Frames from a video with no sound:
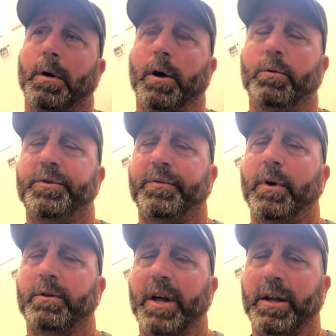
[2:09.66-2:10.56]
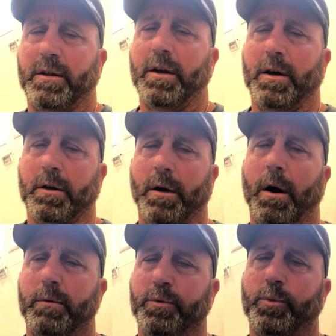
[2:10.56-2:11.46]
I always felt that
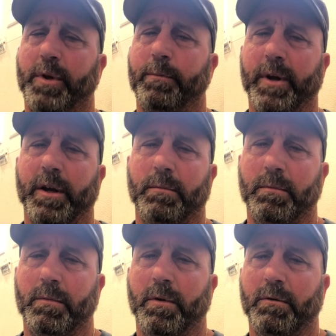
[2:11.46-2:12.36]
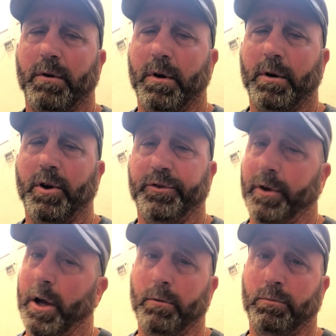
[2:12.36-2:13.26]
God was with me because
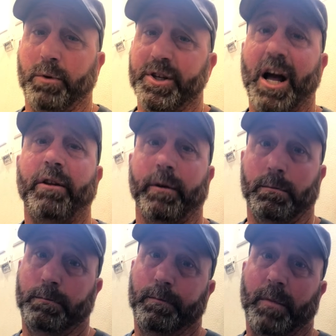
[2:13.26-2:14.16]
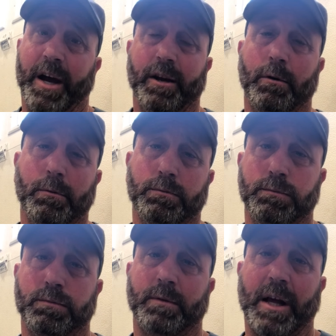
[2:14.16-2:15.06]
I would yell at Him. I know
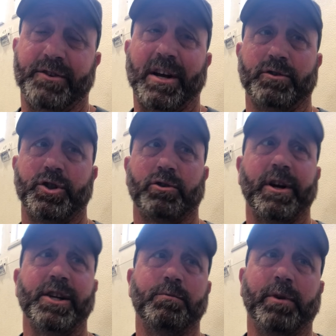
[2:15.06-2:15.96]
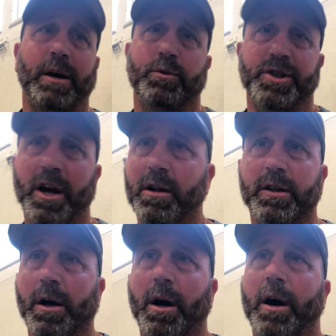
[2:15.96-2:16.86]
that sounds strange, but I would yell
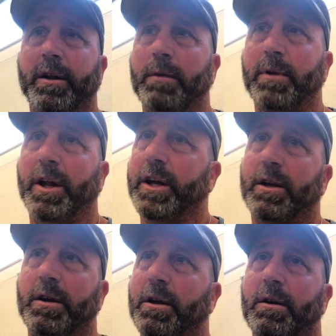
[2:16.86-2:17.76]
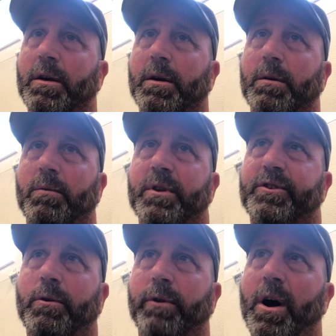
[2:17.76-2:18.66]
at God and it'd be like, what's
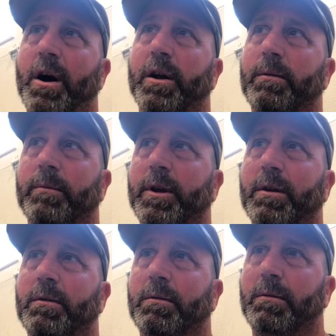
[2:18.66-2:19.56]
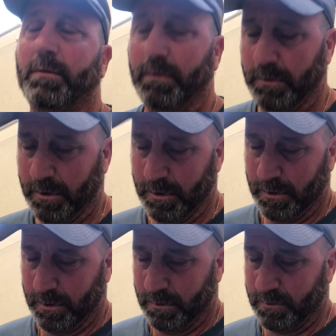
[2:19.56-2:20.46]
going on? I mean,
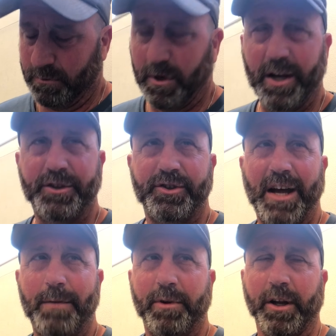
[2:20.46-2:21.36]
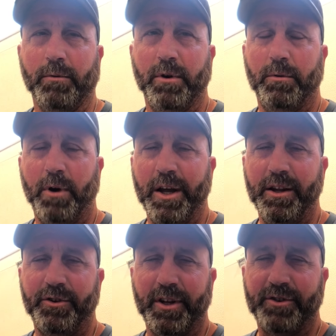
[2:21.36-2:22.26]
why is this happening? Why are
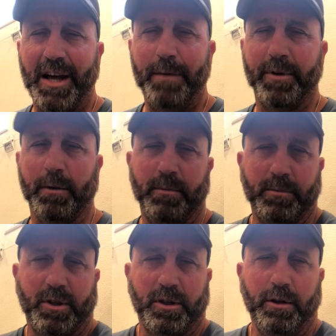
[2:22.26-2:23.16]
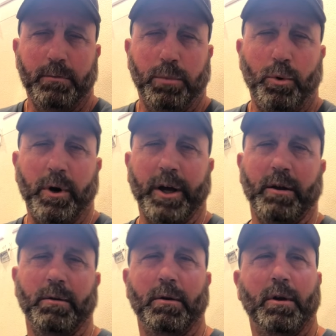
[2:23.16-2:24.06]
these things happening? I'm a little boy
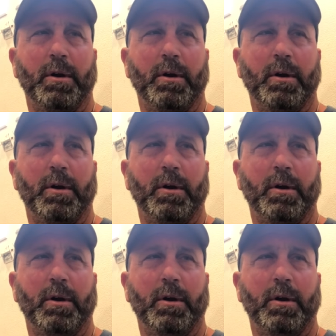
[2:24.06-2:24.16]
and